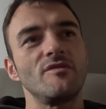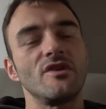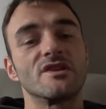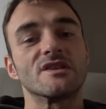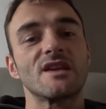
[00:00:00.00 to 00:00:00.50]

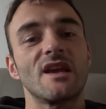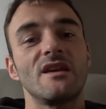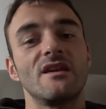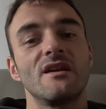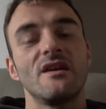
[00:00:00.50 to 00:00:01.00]
You'd
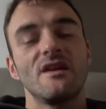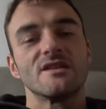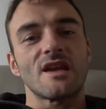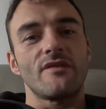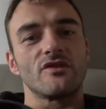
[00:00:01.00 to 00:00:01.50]
see,
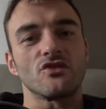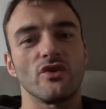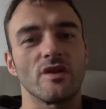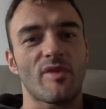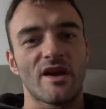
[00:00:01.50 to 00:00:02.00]
say if you
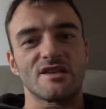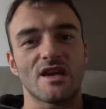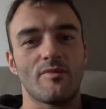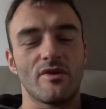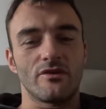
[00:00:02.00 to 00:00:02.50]
tore your
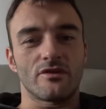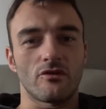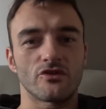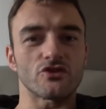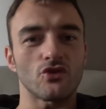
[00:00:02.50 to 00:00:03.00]
bicep, it'd
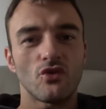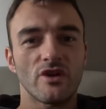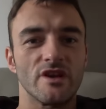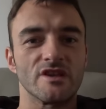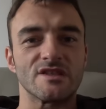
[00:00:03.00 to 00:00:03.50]
go
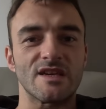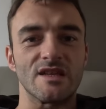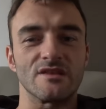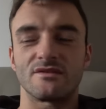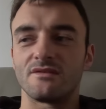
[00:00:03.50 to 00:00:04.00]
short and you'd
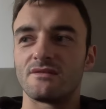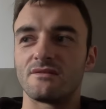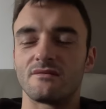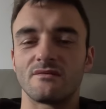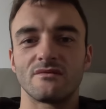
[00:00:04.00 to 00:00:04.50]
see
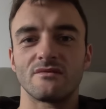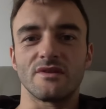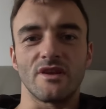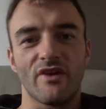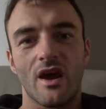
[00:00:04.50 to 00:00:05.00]

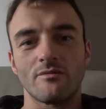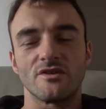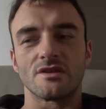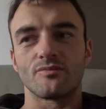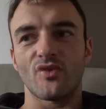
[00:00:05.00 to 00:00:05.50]
your arm
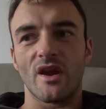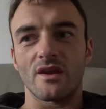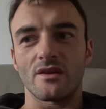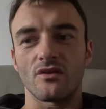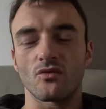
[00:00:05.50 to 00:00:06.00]
would
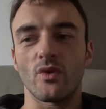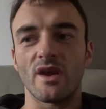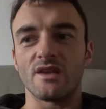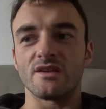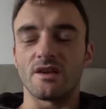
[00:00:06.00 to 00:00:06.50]
spring and look
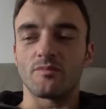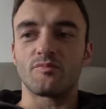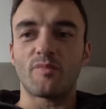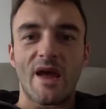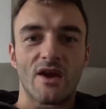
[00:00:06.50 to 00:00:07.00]
weird, and your
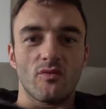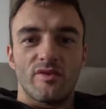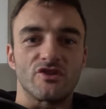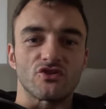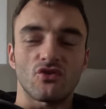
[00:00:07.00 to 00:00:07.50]
pec would
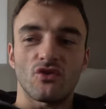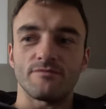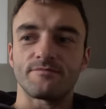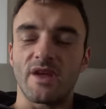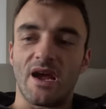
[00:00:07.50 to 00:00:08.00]
be
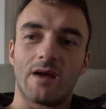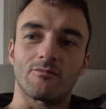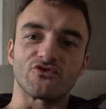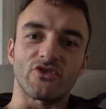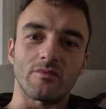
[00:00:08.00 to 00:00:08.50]
short, your
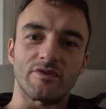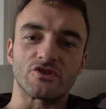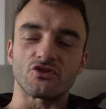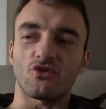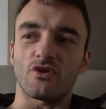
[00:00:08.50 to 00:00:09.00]
hamstring would be
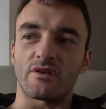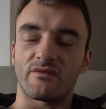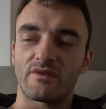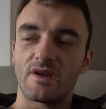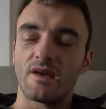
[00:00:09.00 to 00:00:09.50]
short.
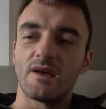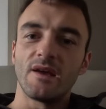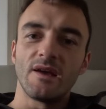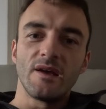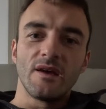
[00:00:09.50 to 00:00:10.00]
And
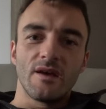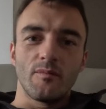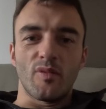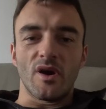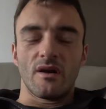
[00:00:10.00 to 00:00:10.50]

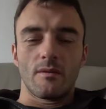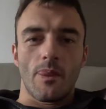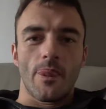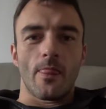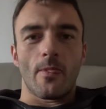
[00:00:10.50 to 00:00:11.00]
but
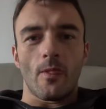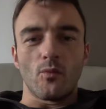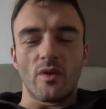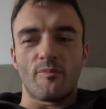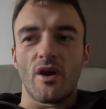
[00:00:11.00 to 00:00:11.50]

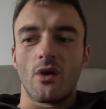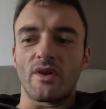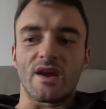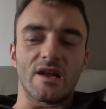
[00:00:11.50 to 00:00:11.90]
with a bone, I